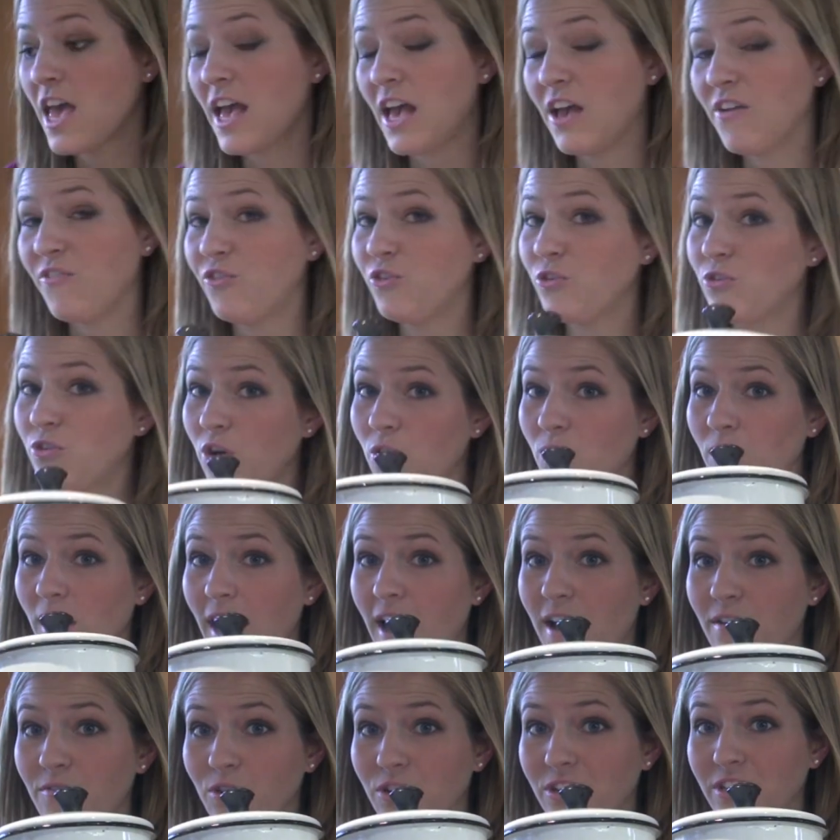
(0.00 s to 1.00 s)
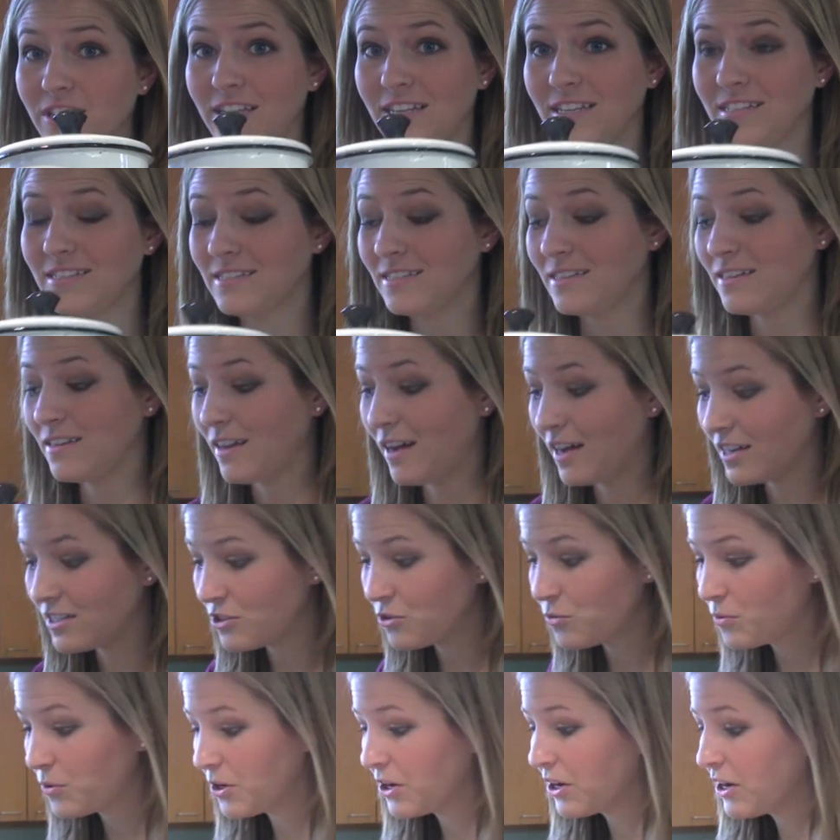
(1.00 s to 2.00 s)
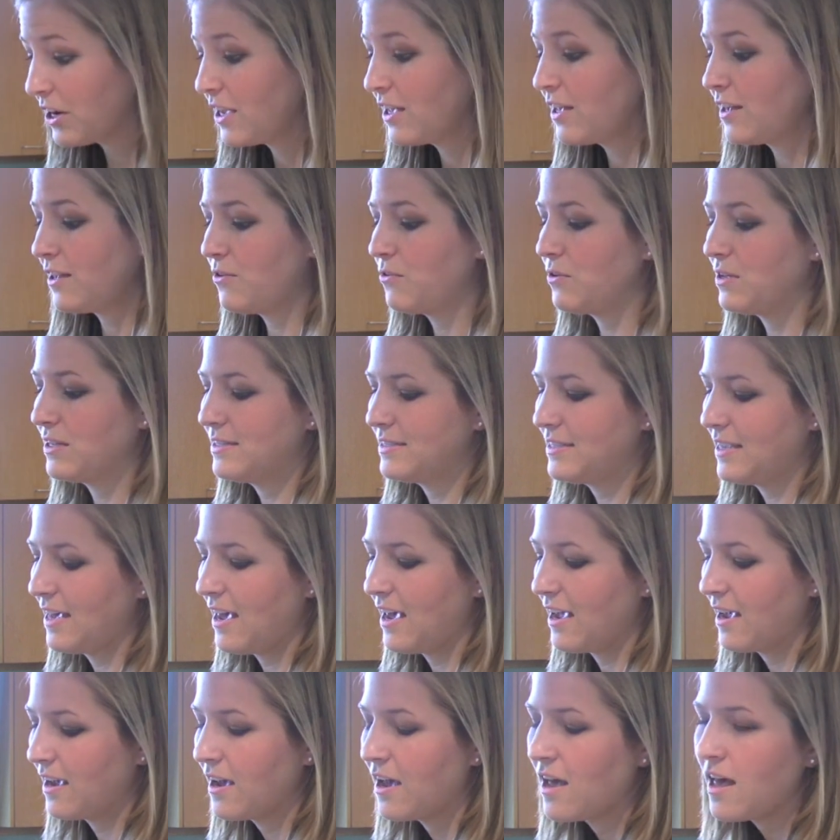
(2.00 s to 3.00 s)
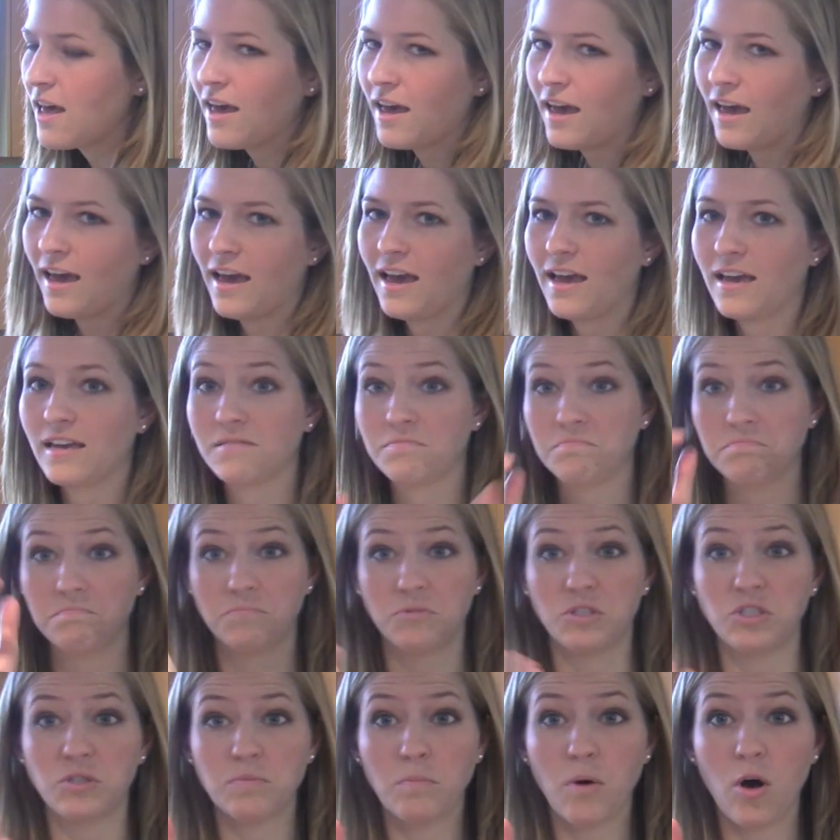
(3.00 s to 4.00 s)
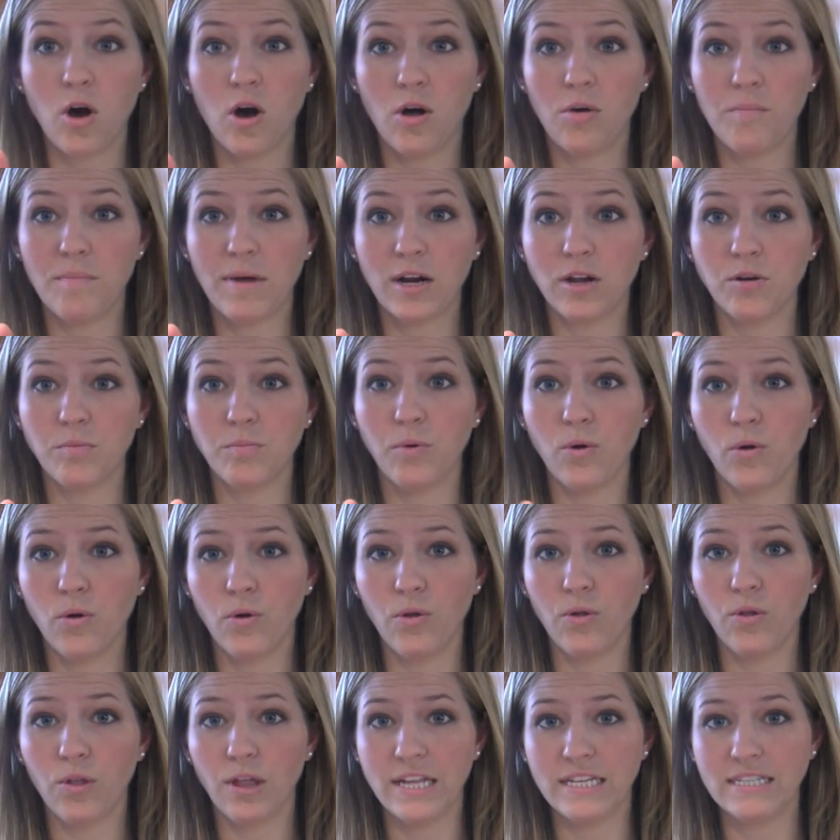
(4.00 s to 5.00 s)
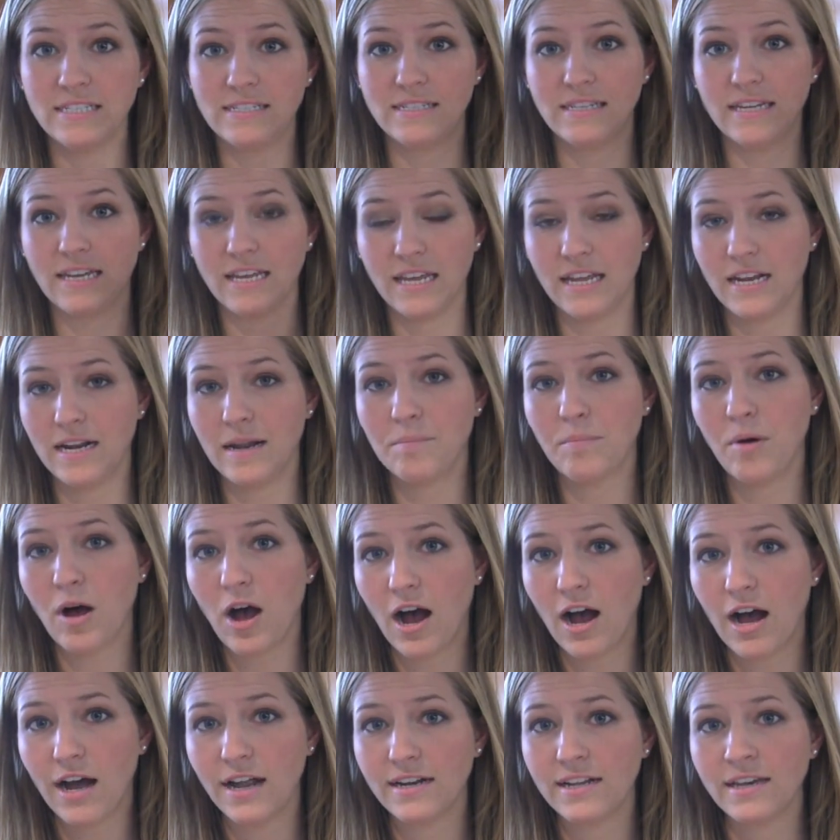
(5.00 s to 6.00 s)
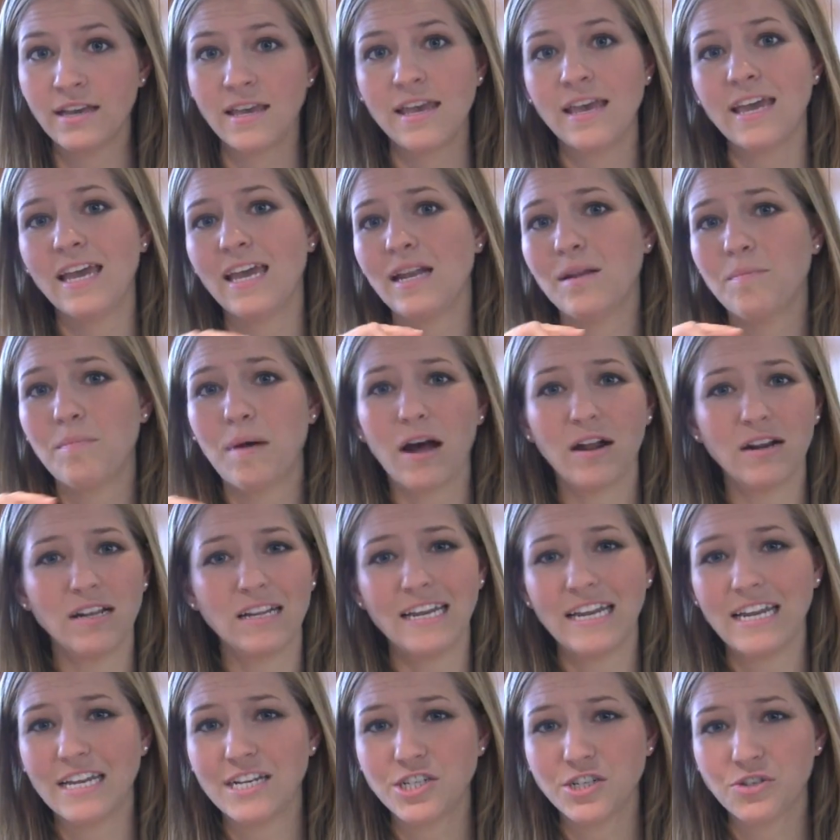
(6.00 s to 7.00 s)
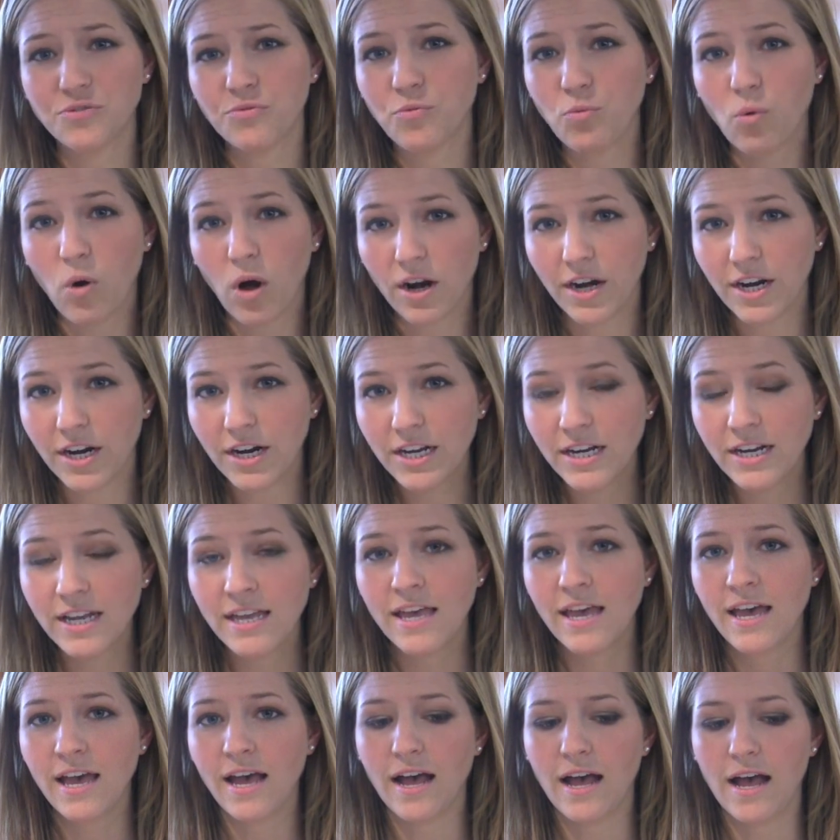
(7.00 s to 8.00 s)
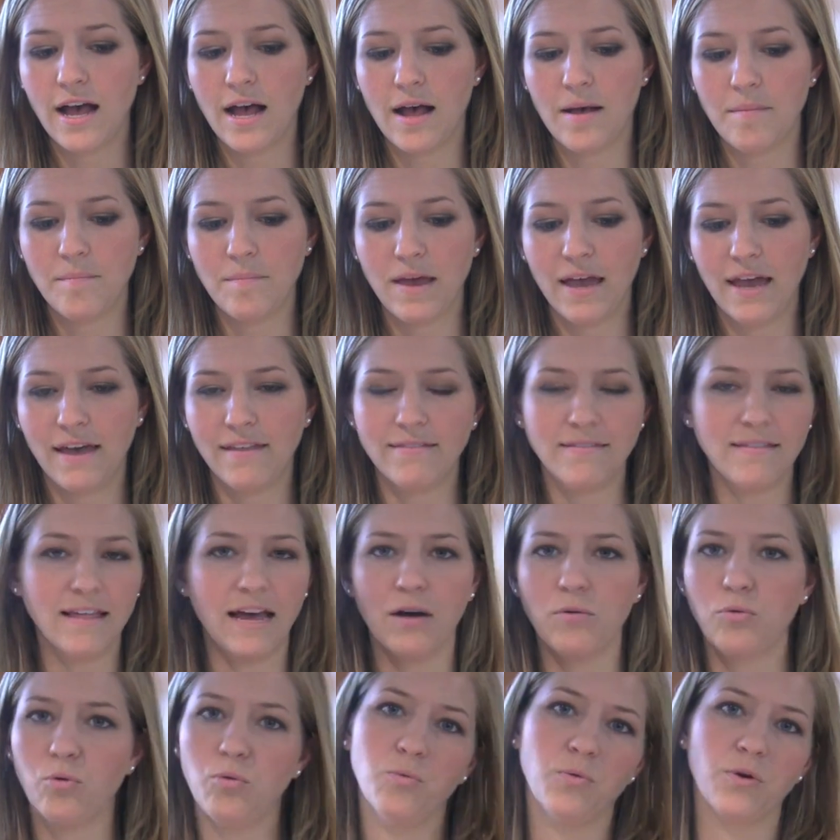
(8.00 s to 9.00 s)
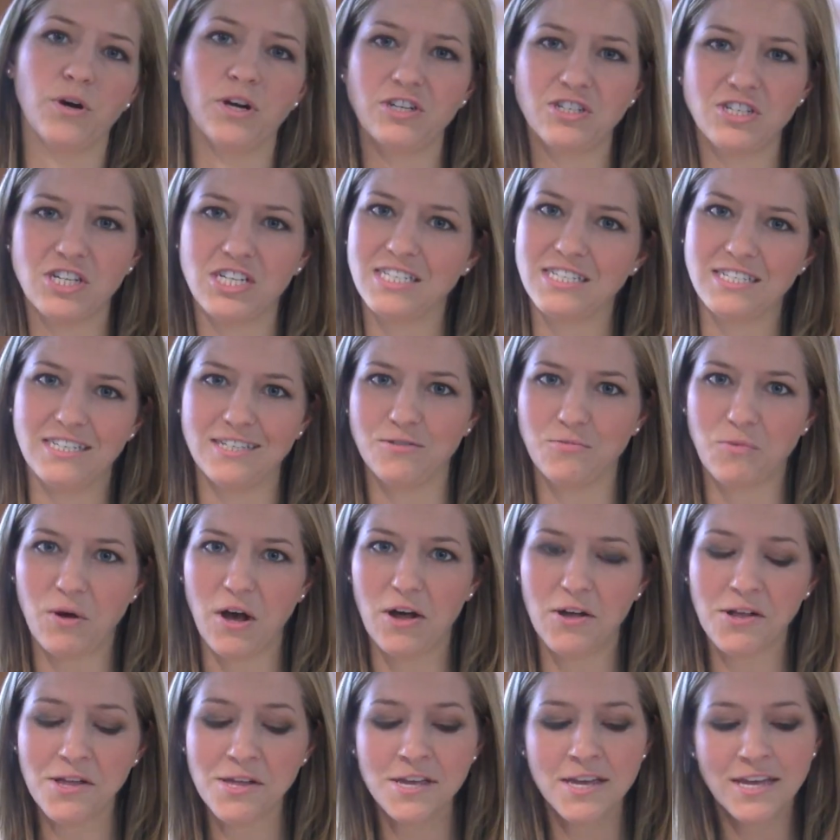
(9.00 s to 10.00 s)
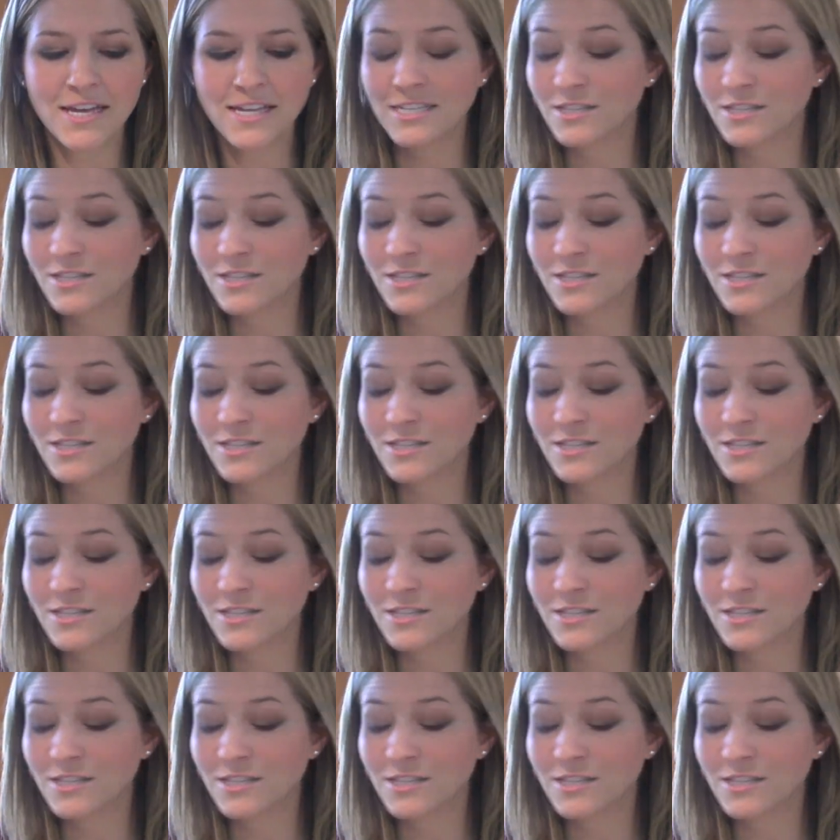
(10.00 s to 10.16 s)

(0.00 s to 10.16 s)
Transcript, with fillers: If you don't have one of these, not to worry, you can take a small metal bowl and stick it in a pot in about an inch of water, um, and that will work just as well.